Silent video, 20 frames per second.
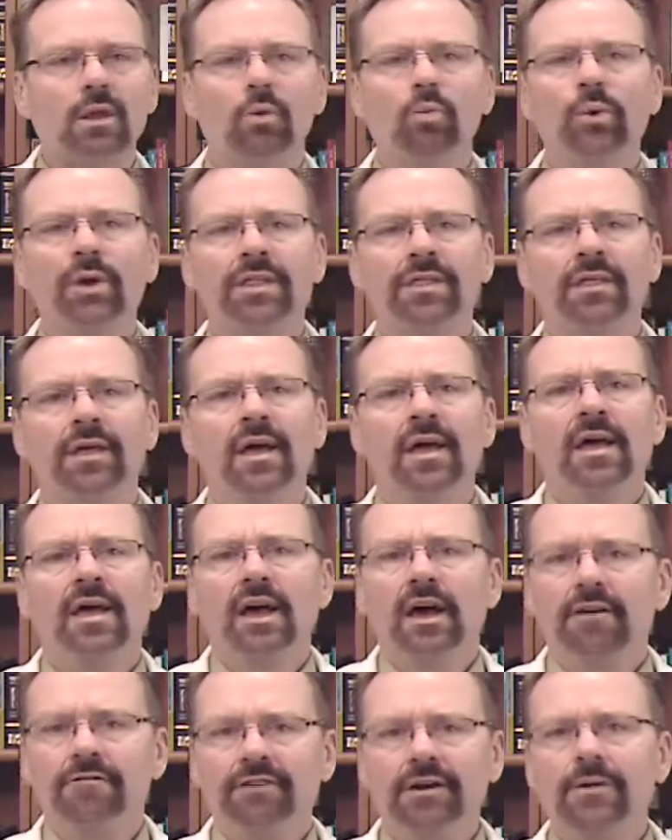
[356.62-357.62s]
With
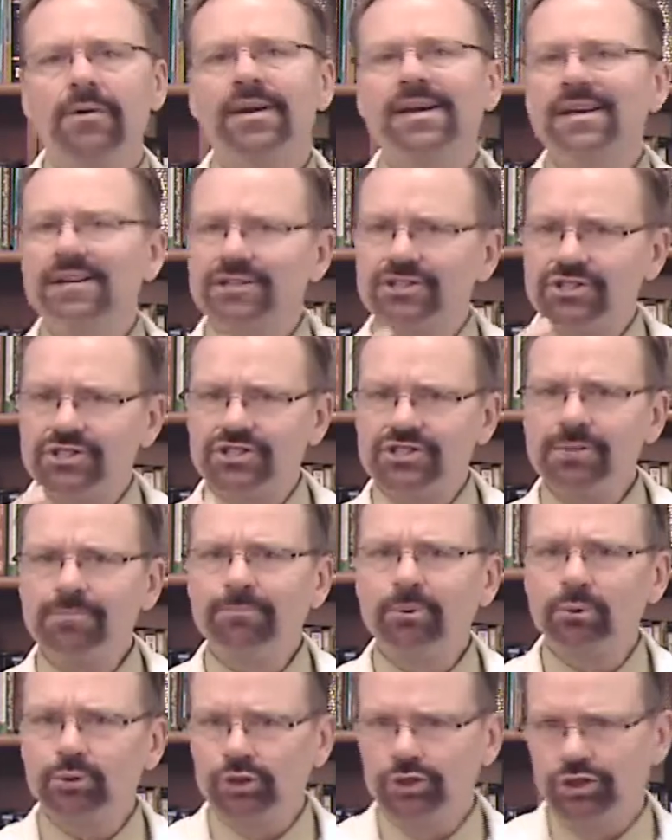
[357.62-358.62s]
a very
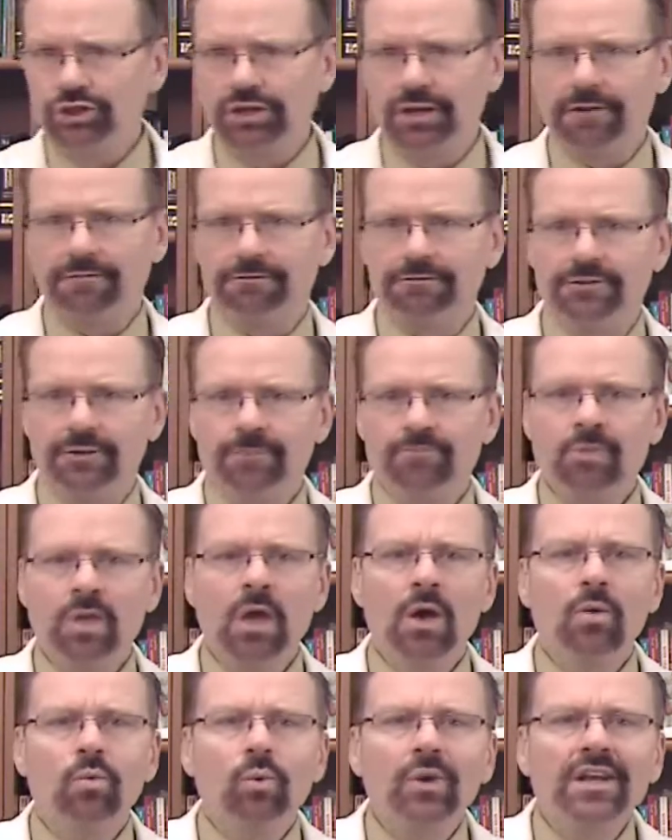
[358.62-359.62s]
simple shift,
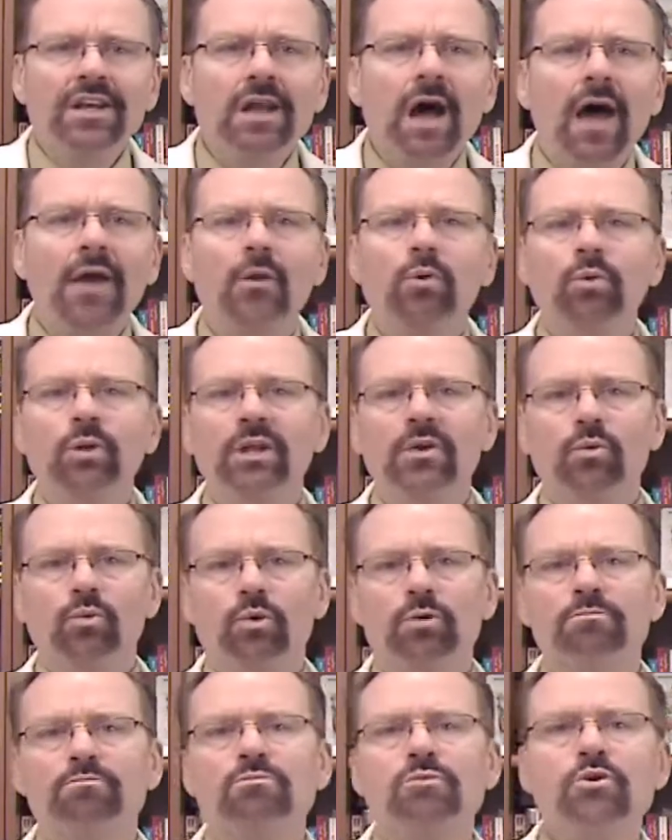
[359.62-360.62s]
we not only
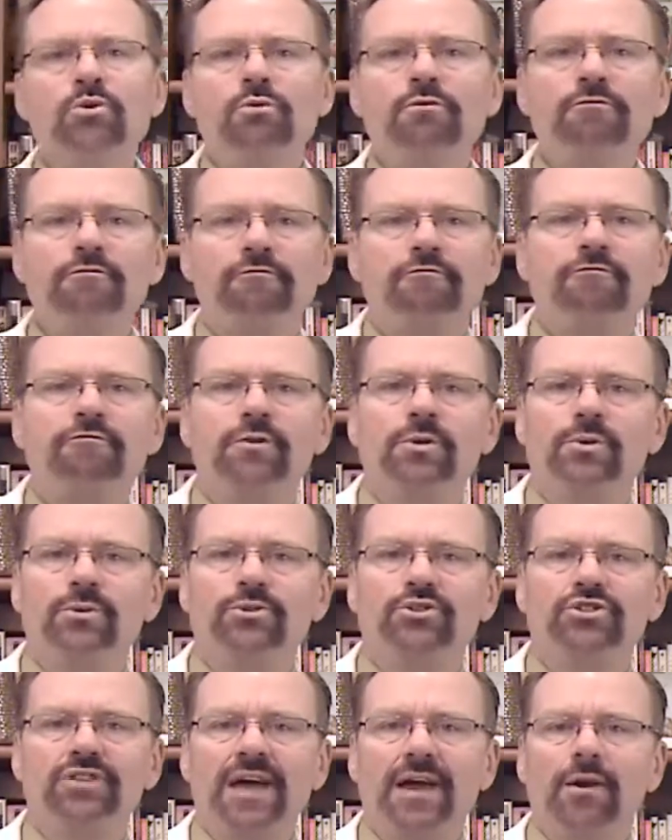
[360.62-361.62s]
remove
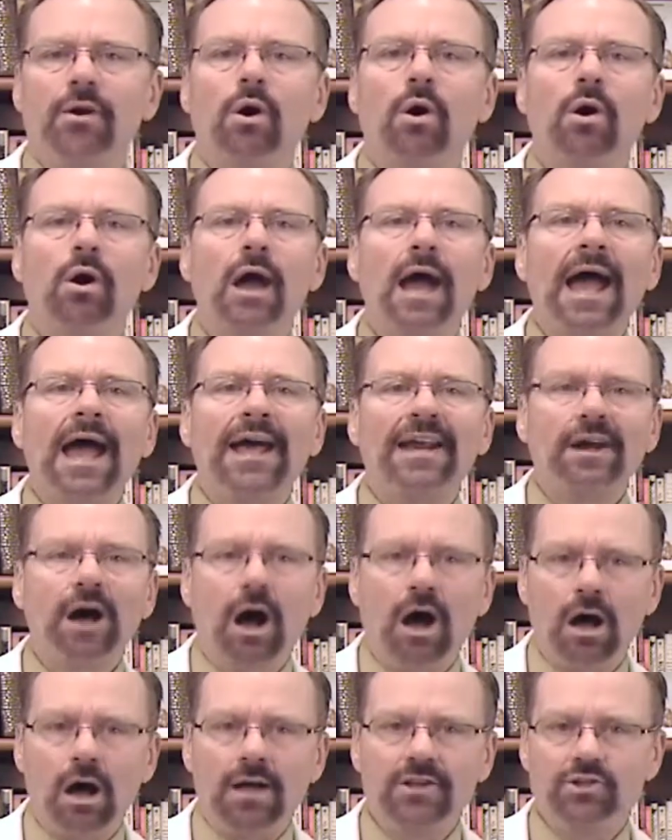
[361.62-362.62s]
foods that are at
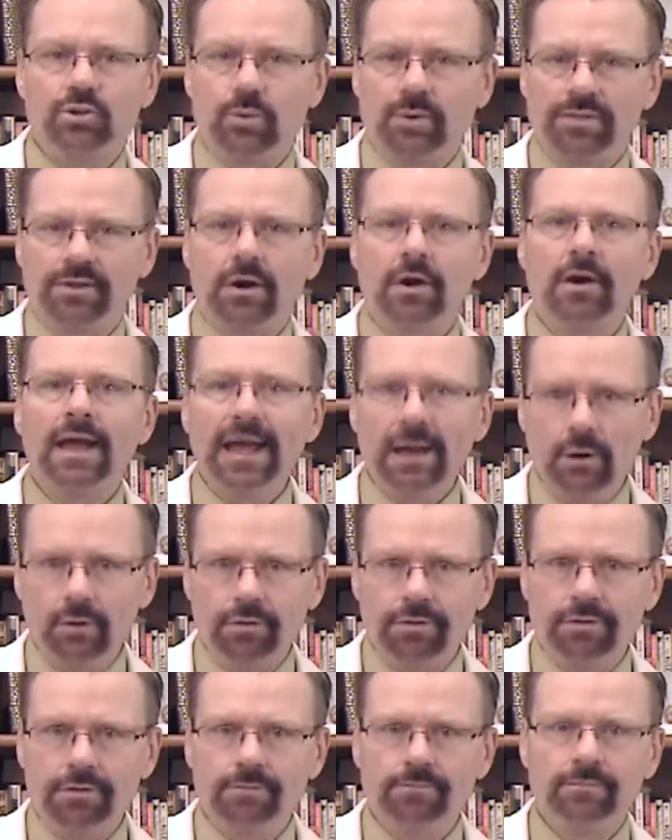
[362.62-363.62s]
odds with
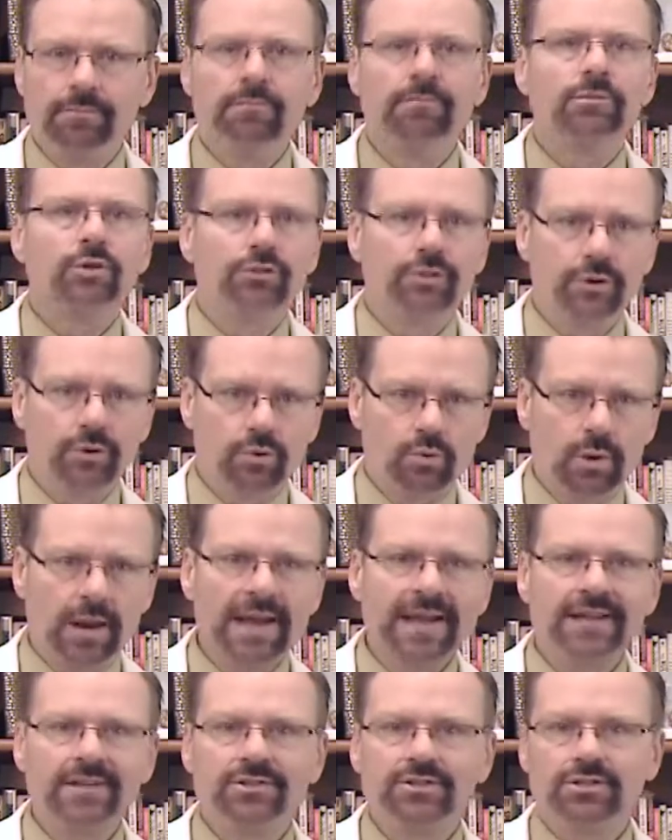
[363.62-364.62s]
health, the
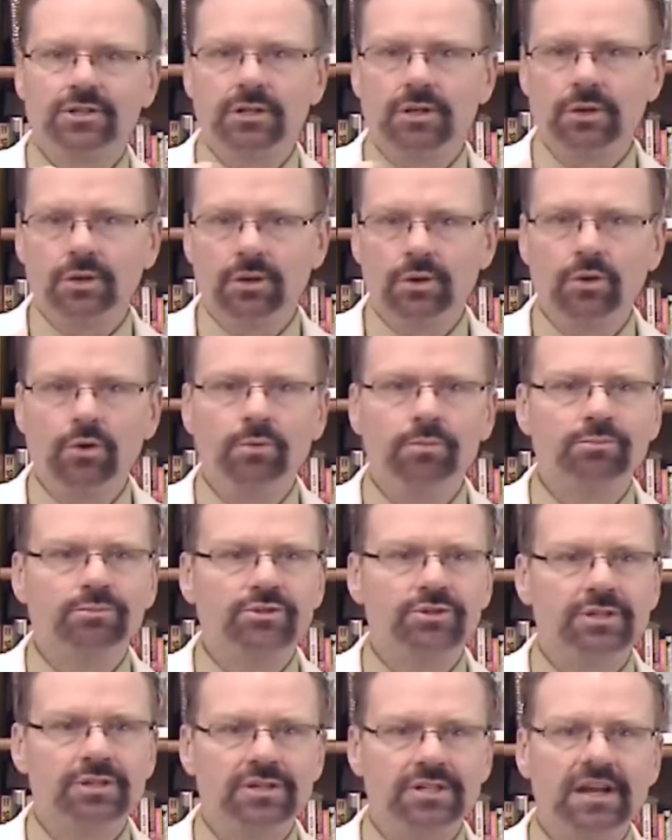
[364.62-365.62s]
grains, the
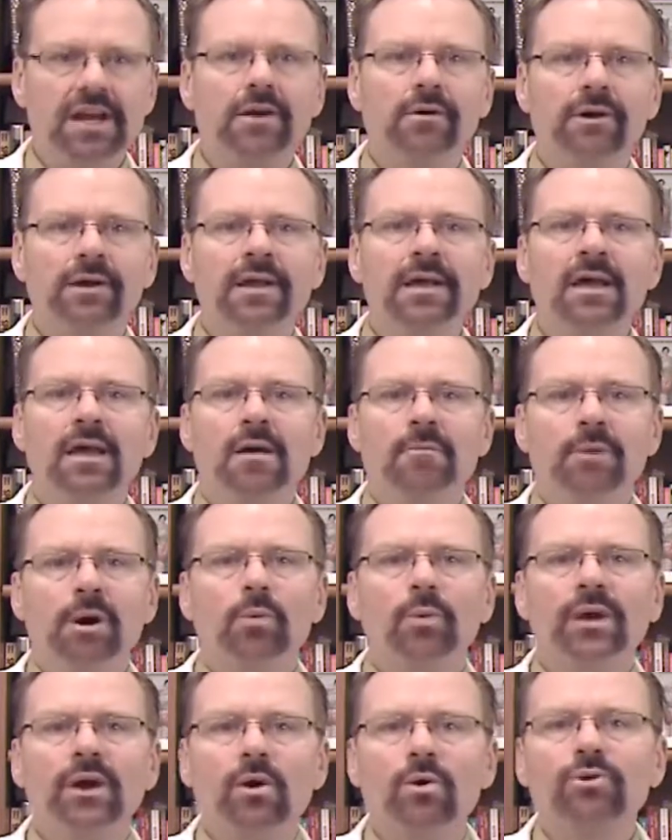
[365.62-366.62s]
legumes, and dairy,
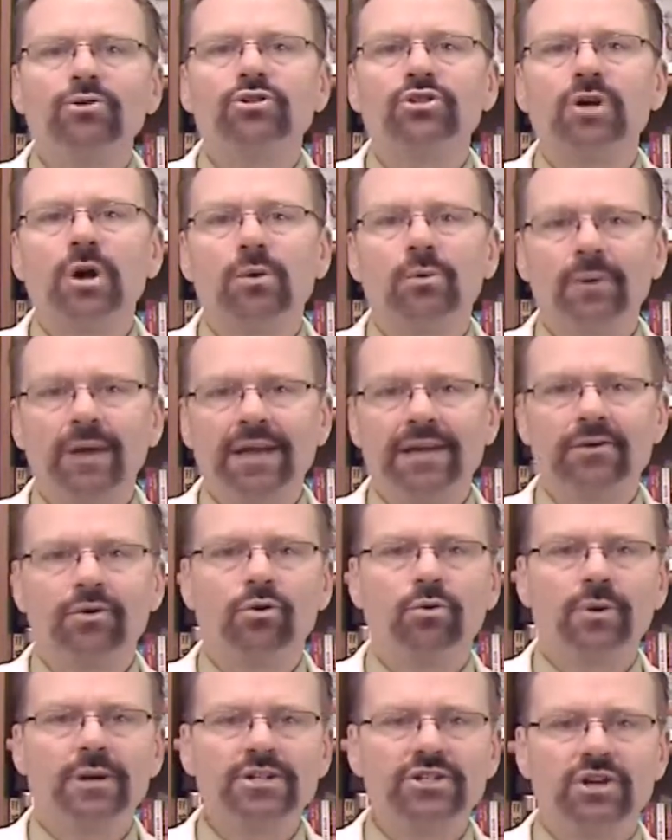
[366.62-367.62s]
but we also
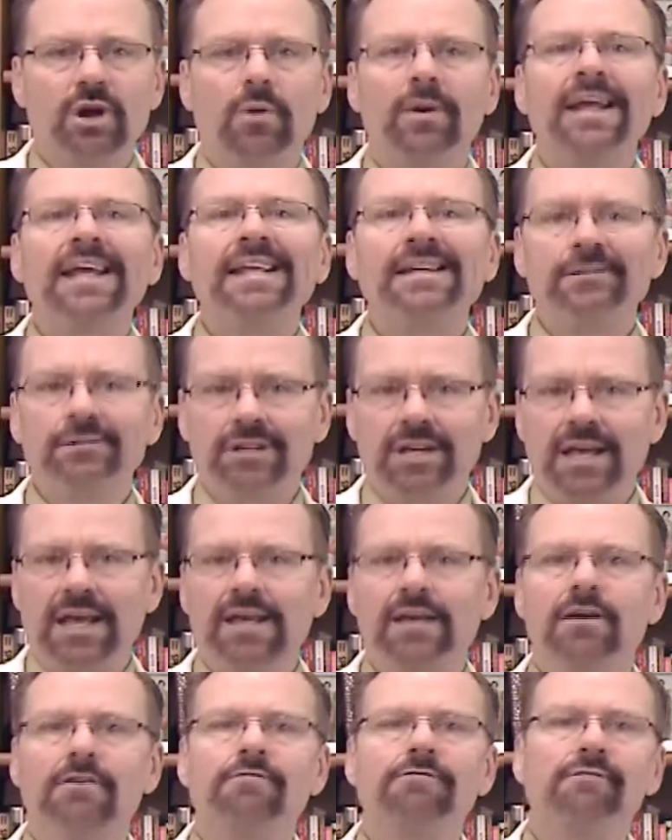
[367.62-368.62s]
increase our
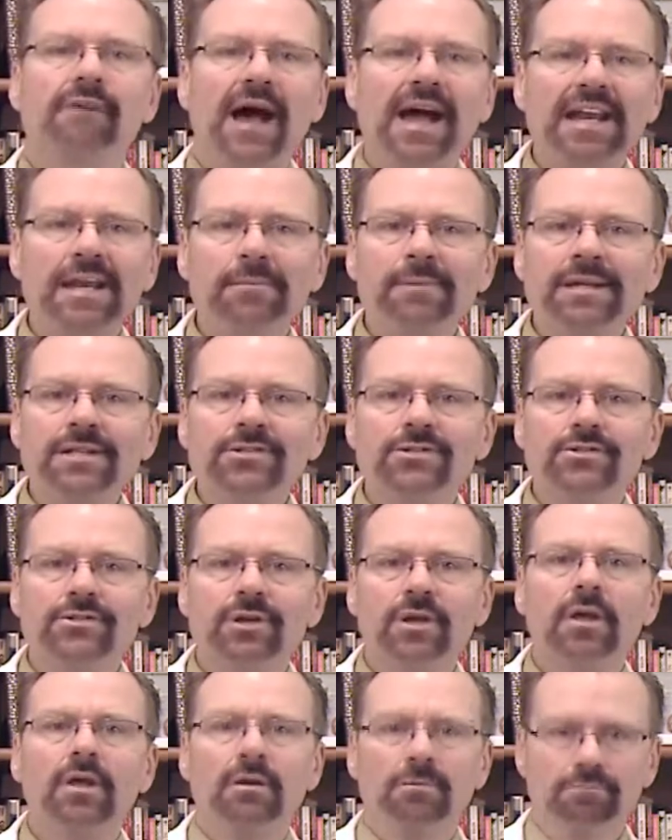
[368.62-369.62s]
intake of
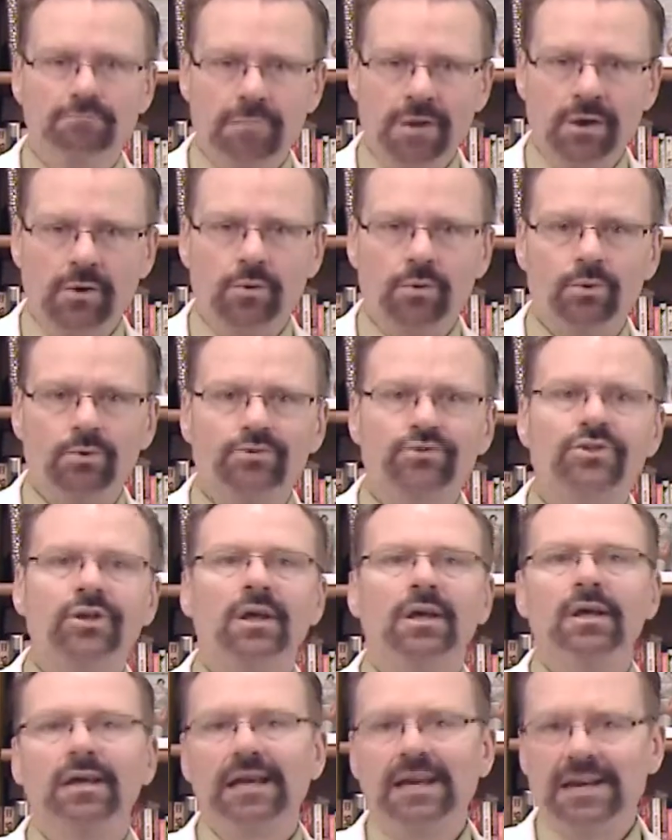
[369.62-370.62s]
vitamins,
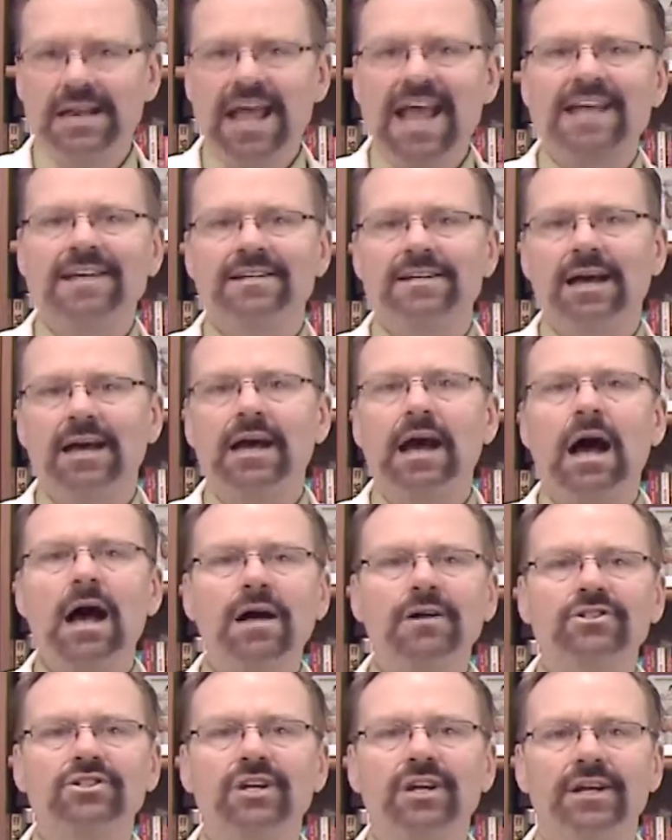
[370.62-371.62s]
minerals, and
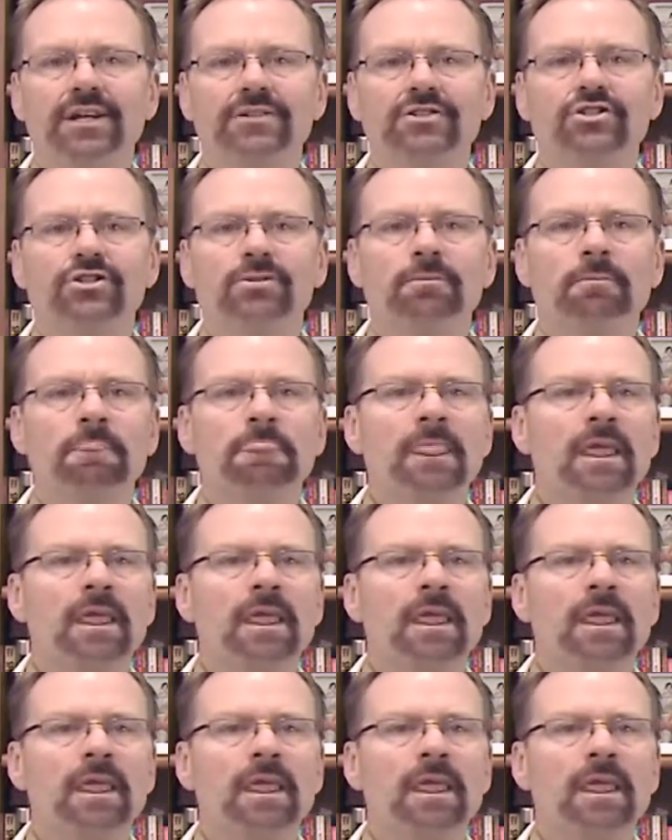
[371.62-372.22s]
antioxidants.